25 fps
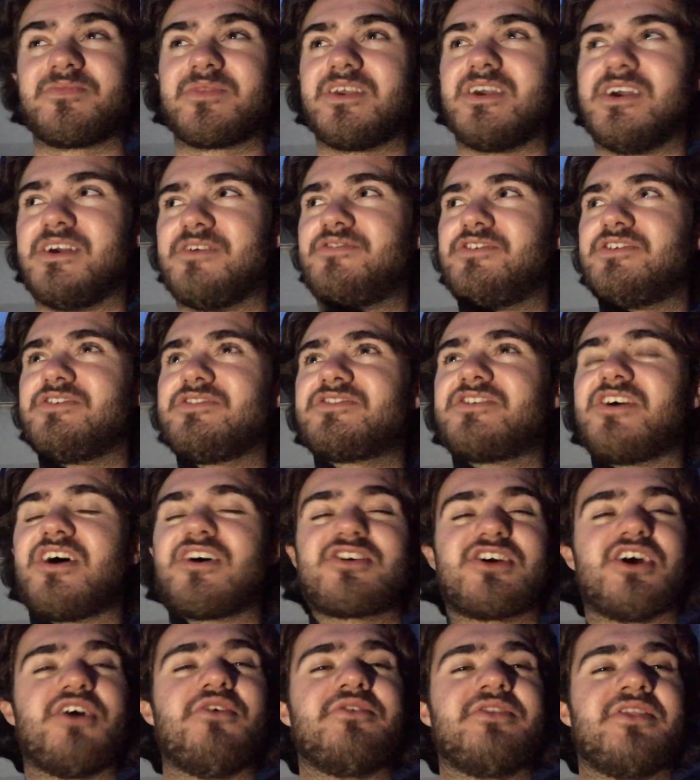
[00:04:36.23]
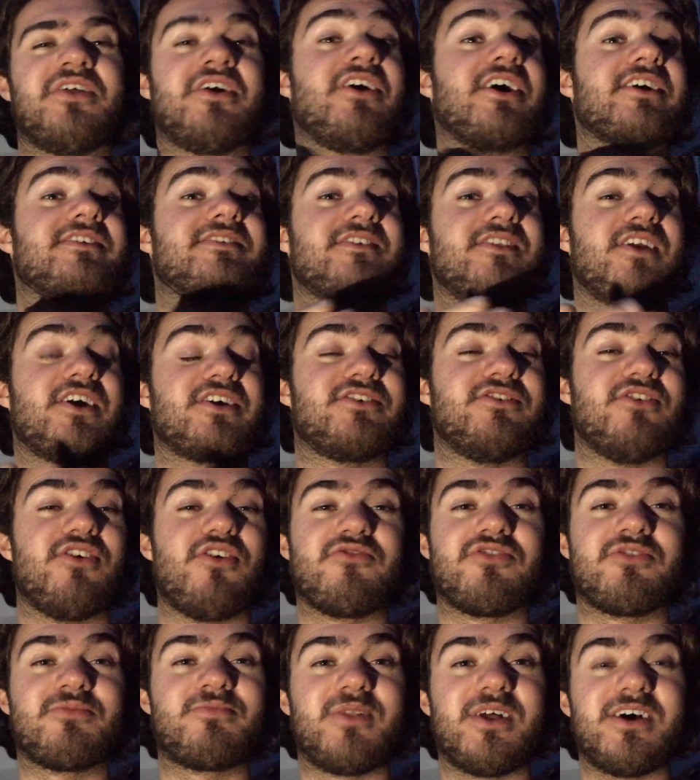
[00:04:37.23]
If you start going there acting like you
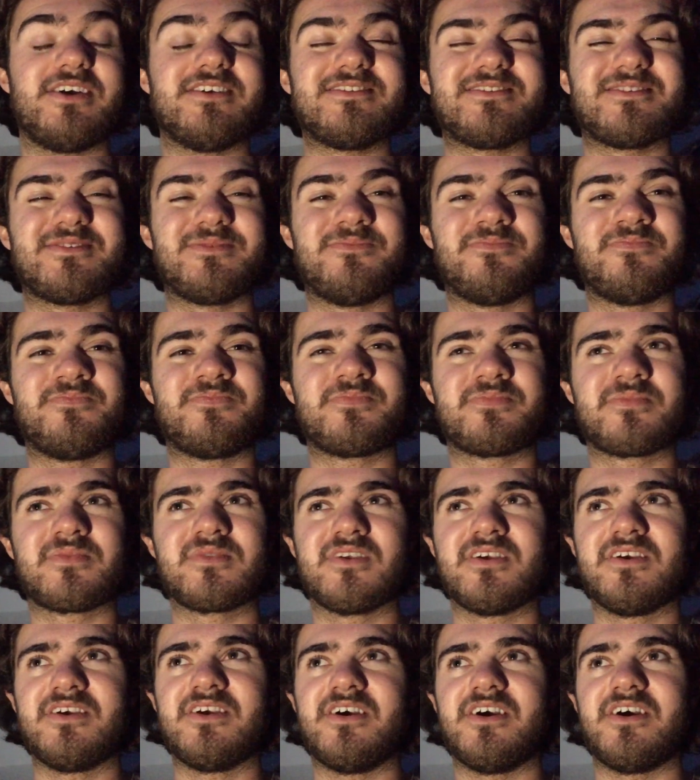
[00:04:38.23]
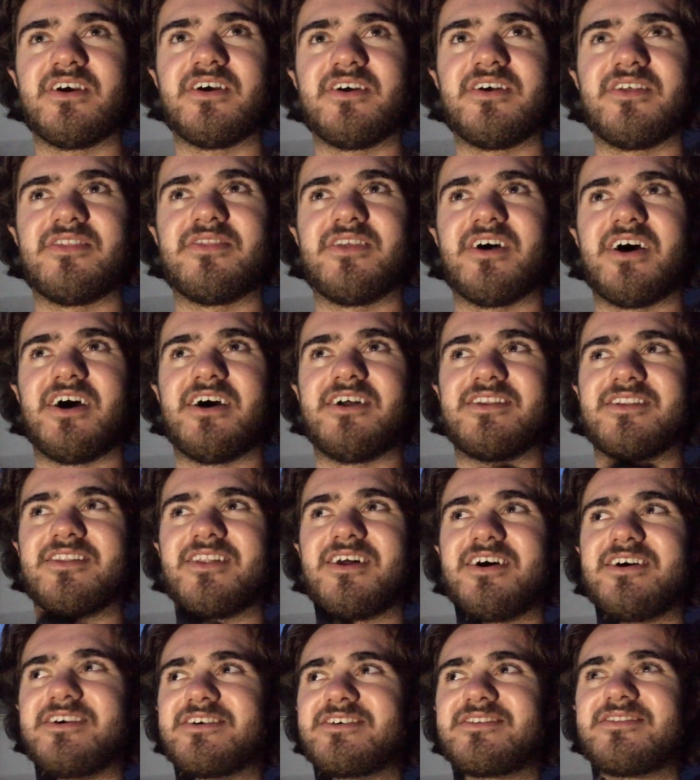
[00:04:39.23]
own the place, then
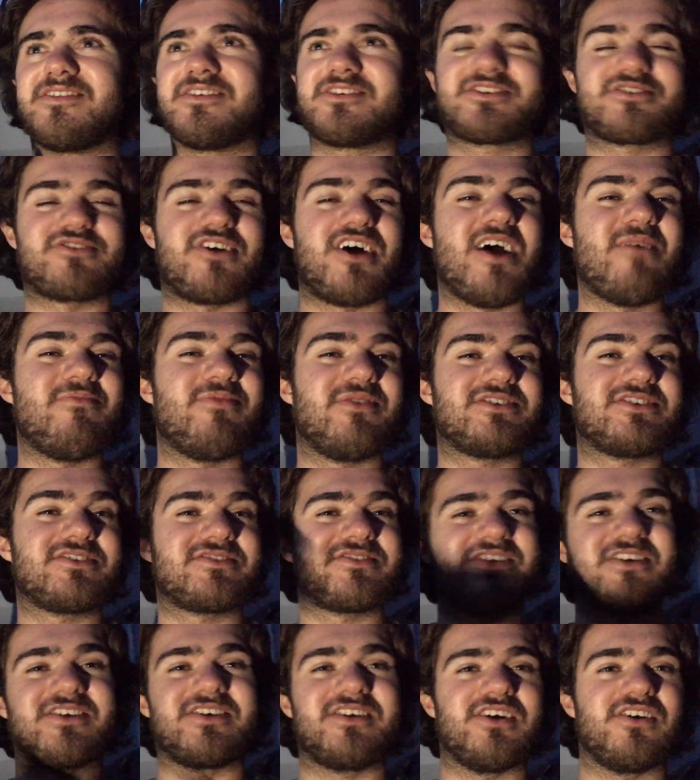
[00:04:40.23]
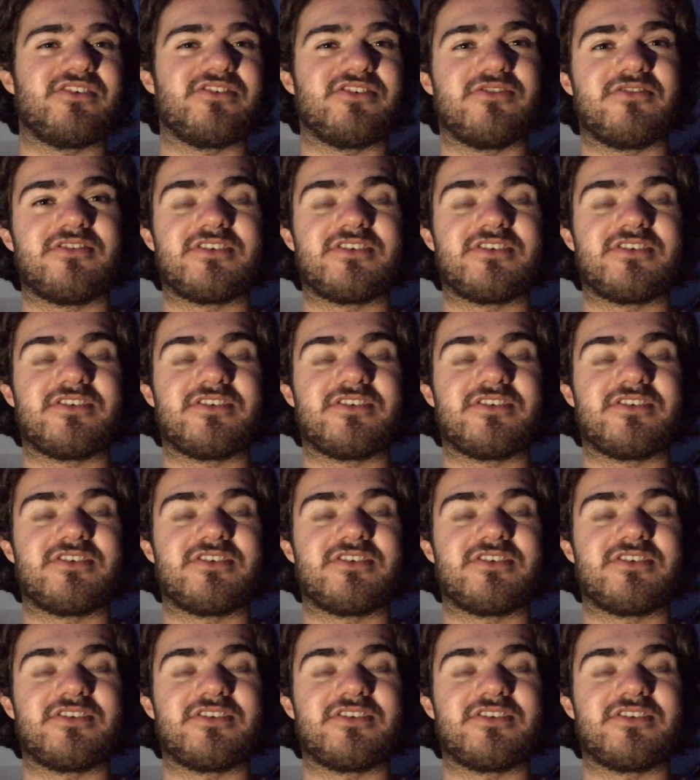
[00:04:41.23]
like the tribe, they're just gonna kill you.